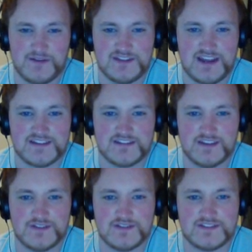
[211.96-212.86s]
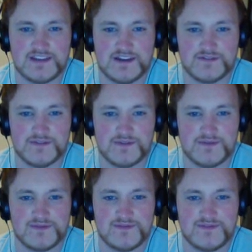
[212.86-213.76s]
I wish they actually used the sound from
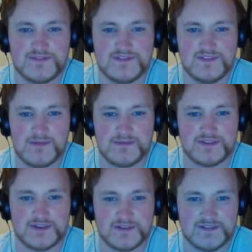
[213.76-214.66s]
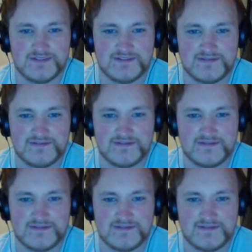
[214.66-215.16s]
the Listen here, episode. Pinkie.